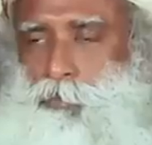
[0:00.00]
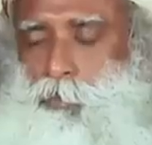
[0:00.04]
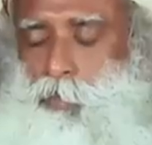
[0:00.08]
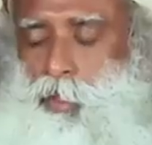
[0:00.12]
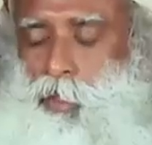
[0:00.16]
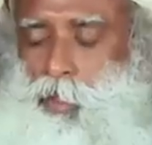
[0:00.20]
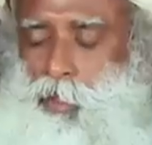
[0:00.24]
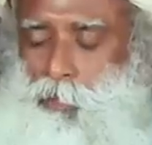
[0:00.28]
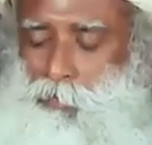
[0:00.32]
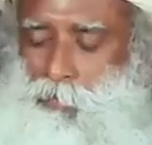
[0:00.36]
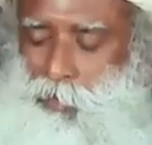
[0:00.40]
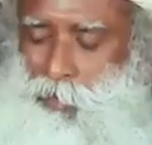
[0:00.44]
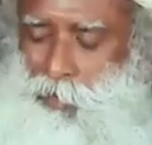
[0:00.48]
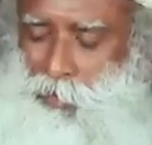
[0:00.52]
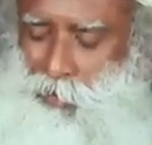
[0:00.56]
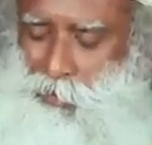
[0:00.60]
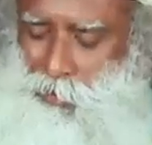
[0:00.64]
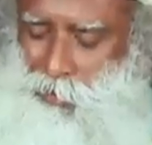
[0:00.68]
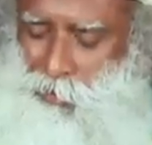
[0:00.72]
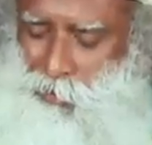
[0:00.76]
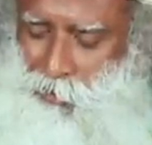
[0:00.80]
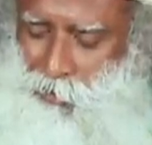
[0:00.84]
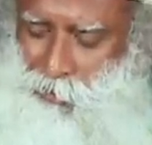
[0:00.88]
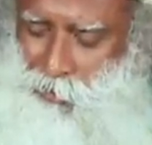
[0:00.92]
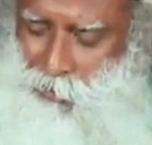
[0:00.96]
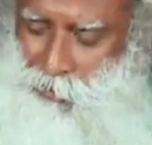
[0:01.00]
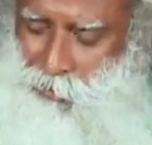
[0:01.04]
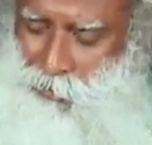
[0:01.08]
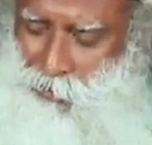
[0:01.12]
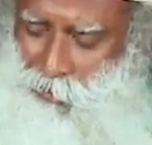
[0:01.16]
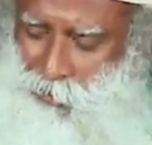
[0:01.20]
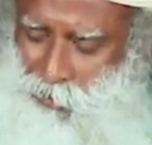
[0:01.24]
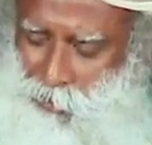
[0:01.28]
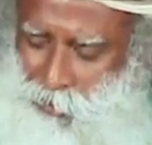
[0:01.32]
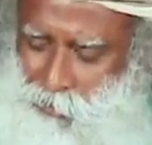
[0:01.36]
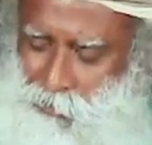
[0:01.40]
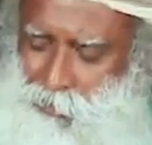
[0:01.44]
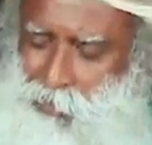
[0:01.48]
even
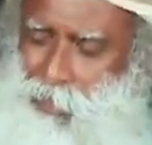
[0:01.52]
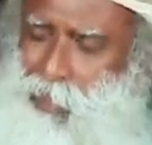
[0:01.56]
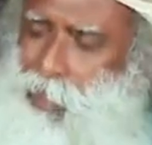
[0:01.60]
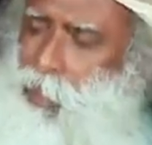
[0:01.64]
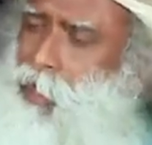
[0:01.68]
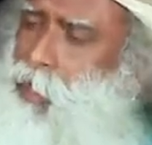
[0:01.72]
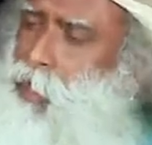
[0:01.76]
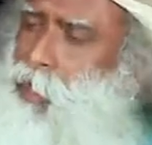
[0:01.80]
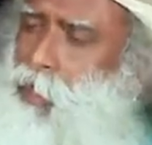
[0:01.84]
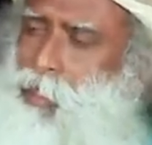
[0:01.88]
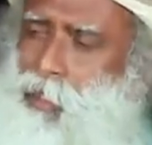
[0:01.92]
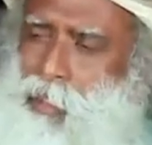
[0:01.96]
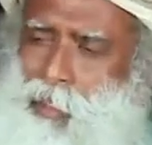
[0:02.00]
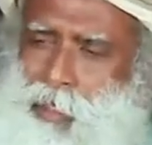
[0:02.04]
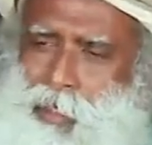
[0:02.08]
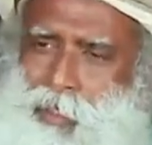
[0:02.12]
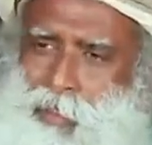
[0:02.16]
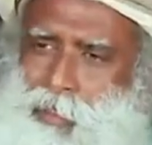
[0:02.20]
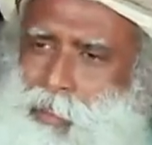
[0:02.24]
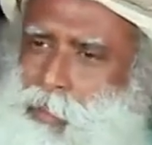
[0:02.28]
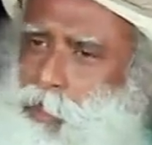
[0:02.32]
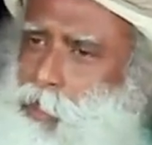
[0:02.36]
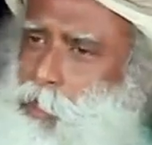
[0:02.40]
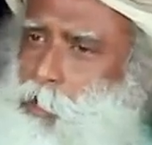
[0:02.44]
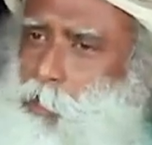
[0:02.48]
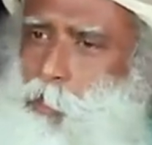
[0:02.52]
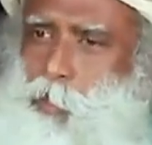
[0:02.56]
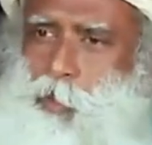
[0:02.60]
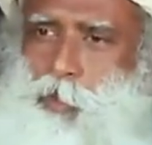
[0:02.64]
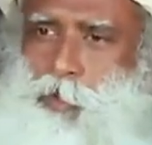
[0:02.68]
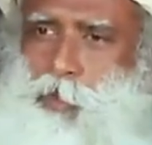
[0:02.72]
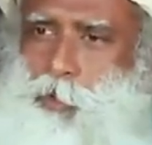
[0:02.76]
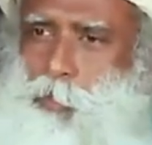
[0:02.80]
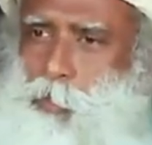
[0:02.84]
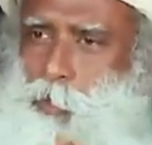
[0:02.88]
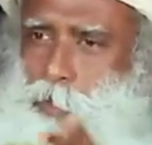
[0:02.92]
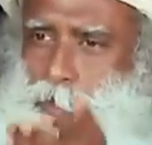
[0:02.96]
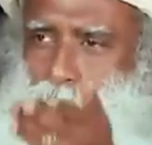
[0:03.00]
an athlete or a
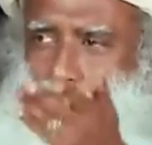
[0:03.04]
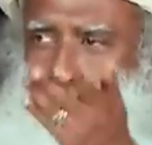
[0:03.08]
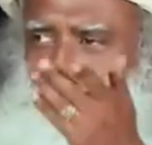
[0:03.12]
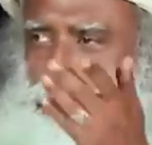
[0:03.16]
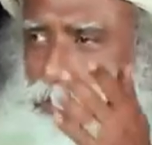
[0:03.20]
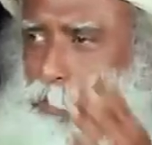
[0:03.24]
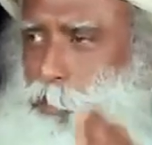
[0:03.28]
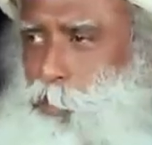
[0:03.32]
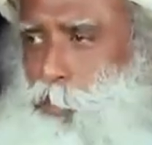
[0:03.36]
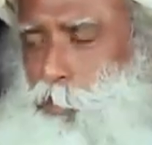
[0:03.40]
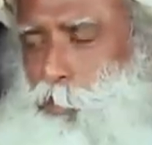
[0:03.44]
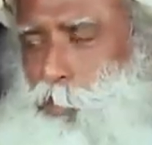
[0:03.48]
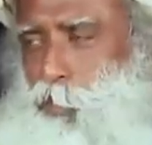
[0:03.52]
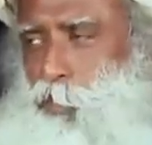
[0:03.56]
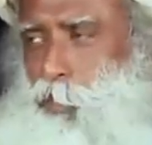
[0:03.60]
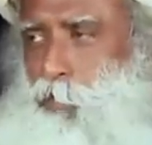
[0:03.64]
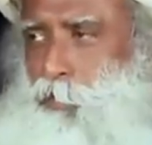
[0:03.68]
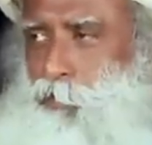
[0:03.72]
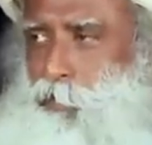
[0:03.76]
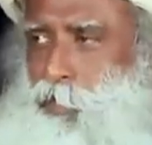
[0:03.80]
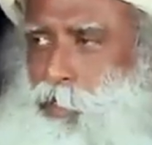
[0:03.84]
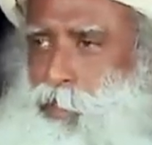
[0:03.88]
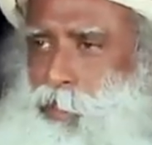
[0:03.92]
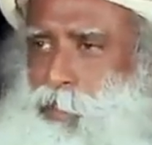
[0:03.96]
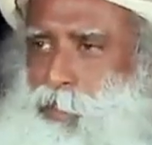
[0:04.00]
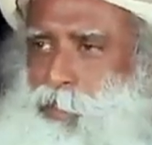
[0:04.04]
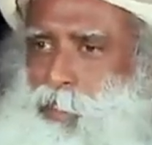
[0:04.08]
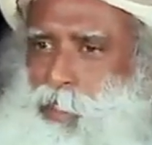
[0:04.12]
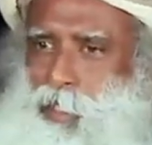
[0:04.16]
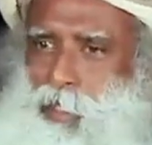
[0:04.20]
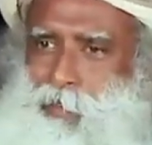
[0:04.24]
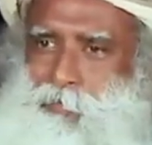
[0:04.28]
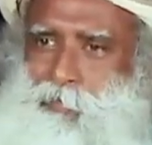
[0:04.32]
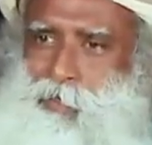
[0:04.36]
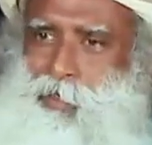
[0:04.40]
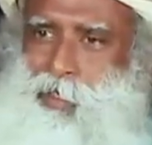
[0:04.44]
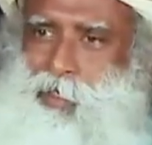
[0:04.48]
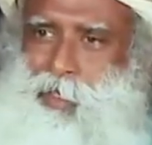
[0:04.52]
sports person whom you are witnessing
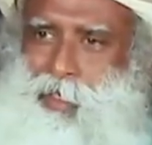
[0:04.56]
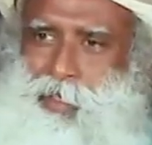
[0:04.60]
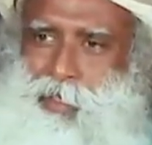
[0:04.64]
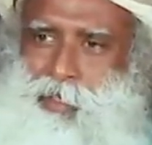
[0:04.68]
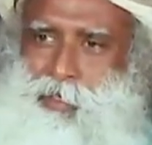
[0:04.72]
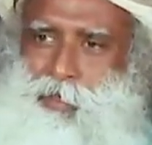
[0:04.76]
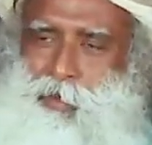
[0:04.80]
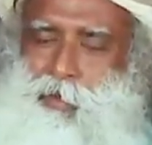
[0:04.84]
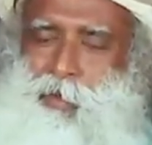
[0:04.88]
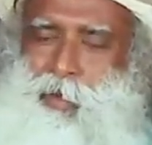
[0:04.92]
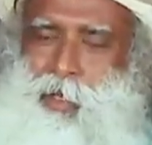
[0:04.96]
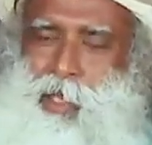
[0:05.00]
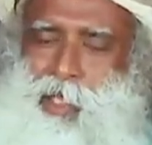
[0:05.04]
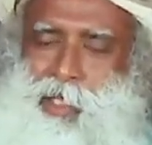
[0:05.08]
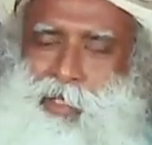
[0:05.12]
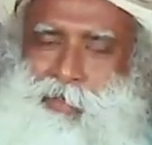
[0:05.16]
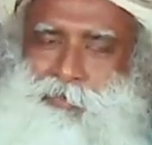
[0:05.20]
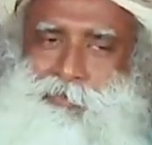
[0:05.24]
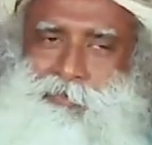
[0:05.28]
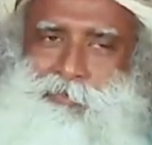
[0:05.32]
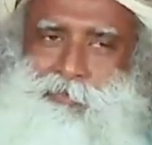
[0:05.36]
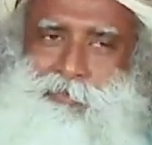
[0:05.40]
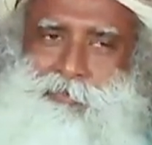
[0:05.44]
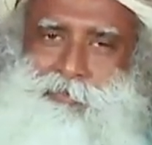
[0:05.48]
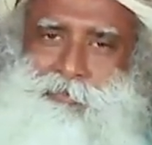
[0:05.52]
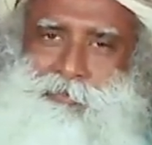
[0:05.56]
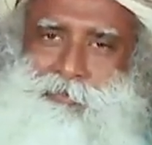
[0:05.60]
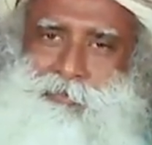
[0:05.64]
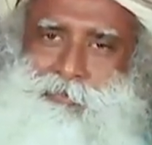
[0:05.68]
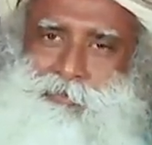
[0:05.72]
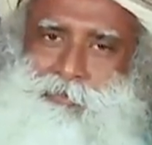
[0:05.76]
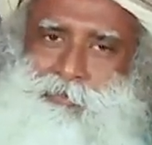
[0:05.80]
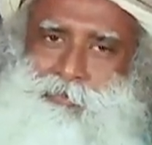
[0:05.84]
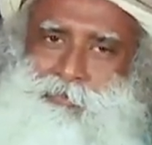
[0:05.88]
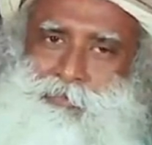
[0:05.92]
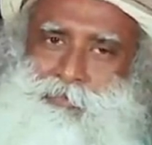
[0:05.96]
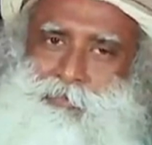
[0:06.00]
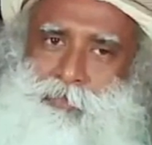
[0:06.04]
every day in your life,
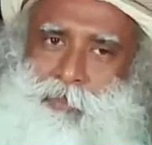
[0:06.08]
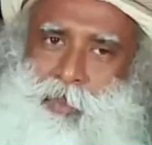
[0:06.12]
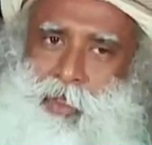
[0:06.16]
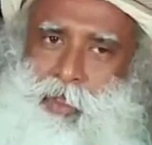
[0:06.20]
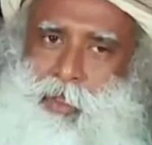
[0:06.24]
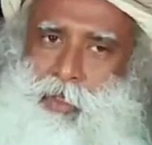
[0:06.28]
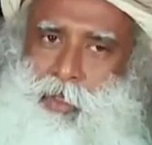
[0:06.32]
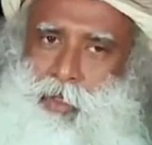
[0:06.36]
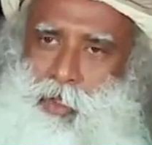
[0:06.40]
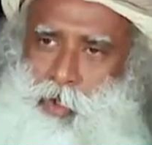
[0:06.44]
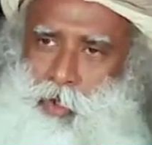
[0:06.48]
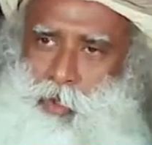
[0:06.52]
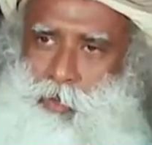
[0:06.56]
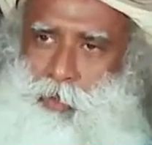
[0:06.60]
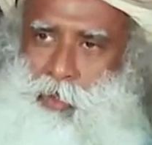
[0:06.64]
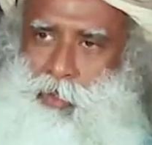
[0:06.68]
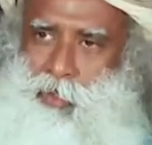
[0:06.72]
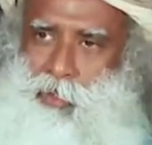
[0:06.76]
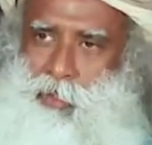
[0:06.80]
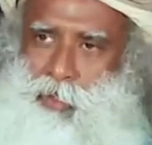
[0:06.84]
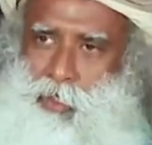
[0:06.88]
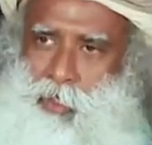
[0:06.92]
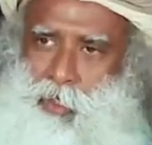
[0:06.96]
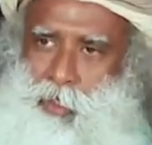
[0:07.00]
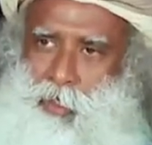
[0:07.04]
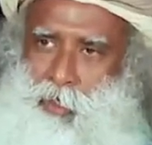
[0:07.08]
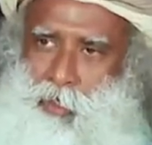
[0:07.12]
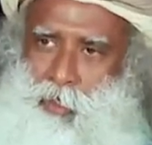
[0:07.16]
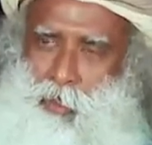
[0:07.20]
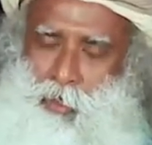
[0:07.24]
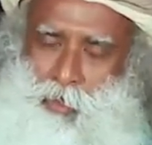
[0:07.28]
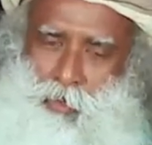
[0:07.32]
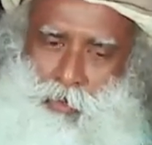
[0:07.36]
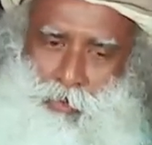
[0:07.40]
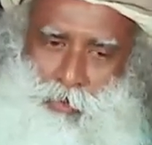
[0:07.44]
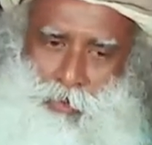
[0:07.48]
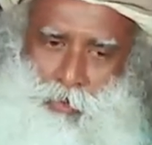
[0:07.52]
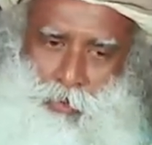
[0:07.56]
you will see
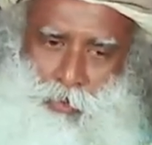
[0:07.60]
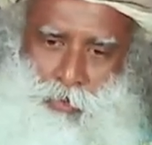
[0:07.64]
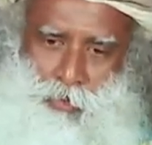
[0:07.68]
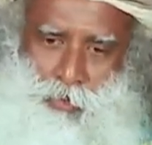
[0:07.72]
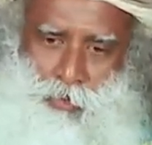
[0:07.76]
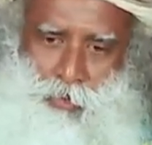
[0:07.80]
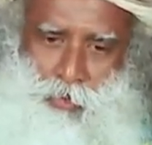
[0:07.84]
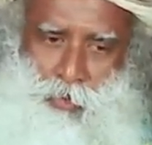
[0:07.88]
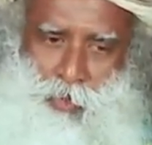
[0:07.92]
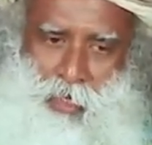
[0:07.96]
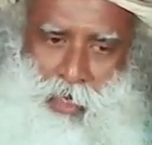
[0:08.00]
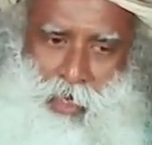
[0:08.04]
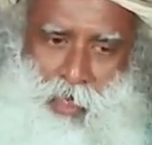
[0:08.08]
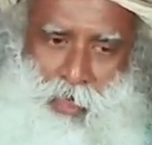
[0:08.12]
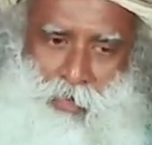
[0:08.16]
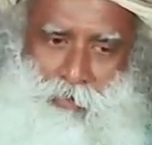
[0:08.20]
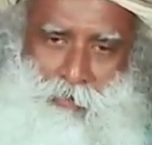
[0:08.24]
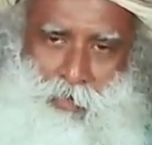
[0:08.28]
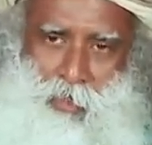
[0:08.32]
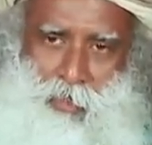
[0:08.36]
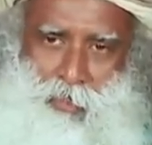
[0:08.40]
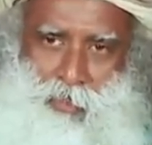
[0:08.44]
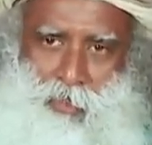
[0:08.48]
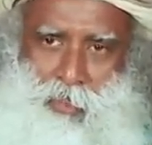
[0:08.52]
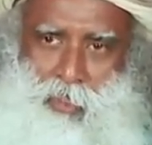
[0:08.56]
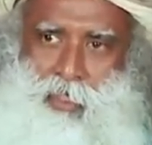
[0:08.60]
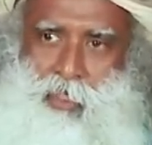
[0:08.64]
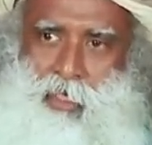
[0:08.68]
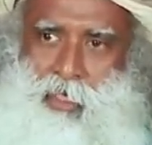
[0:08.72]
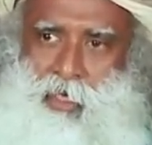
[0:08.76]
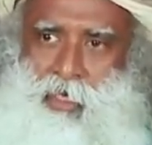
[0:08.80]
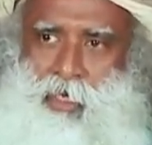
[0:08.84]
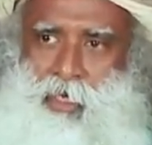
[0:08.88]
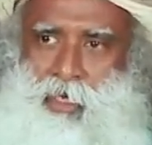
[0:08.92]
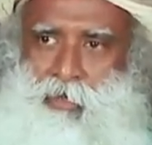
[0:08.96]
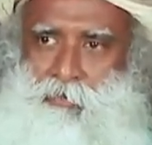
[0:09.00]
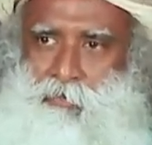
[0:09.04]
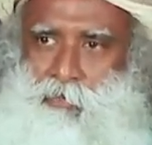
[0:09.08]
those who have a certain
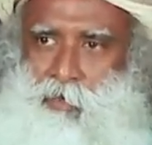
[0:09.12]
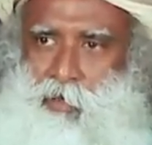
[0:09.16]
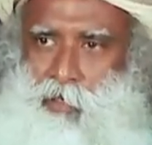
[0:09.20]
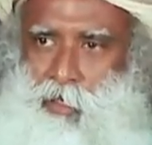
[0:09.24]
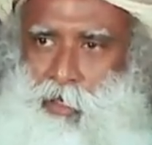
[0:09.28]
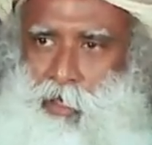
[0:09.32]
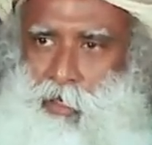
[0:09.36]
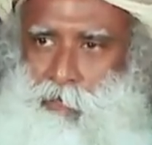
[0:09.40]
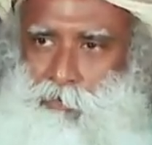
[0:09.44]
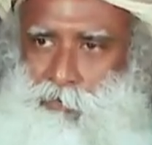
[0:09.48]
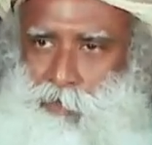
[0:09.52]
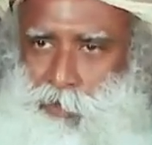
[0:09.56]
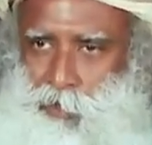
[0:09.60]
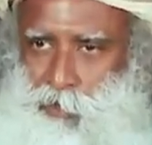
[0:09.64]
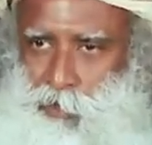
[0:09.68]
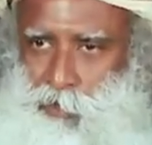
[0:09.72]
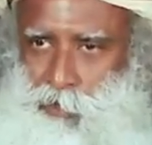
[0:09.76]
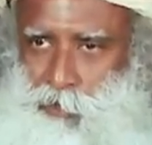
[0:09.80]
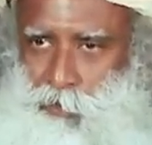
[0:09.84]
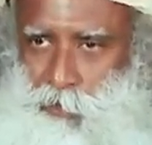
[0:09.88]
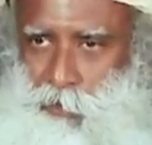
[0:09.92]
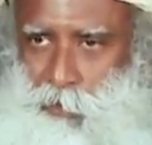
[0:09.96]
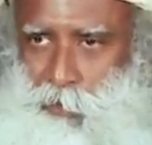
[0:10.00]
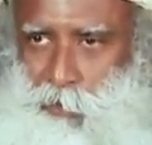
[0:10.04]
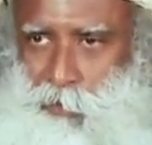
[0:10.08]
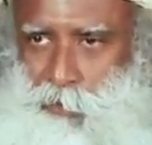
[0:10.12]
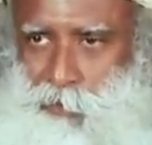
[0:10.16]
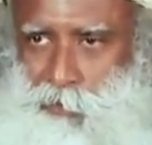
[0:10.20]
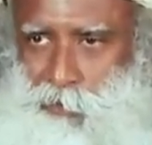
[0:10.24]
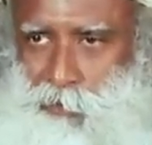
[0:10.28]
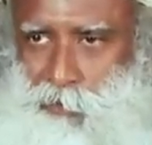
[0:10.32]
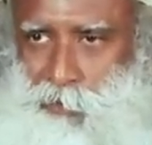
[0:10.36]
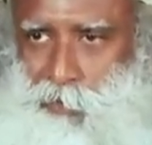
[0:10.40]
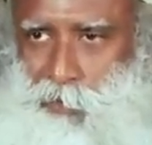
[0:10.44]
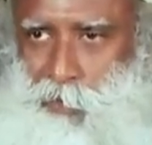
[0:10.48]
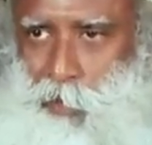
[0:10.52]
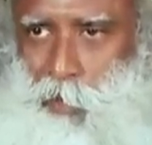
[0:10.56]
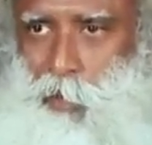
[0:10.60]
level of control
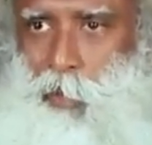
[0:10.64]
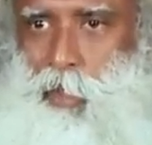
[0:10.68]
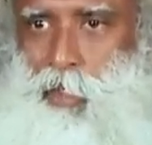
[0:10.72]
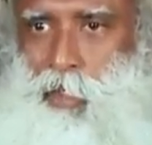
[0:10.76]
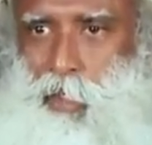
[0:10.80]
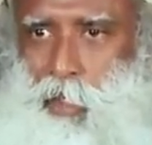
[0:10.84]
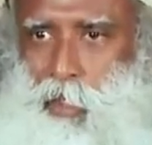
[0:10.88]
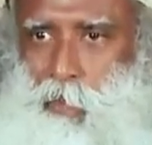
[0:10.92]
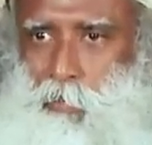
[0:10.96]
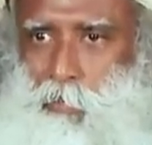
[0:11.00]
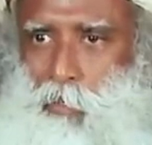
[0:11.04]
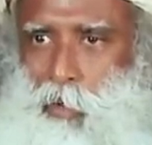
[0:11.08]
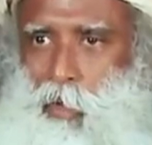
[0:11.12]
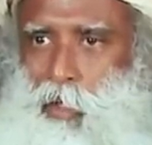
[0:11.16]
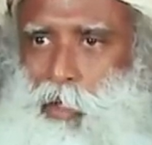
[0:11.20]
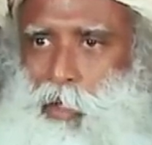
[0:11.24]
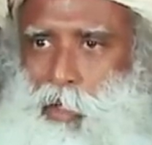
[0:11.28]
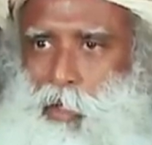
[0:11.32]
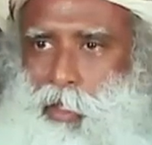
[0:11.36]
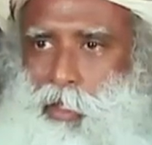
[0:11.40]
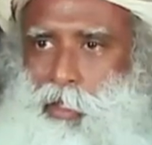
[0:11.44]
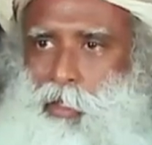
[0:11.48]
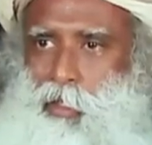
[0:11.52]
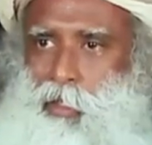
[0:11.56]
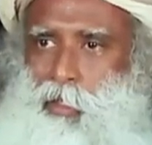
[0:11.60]
over their body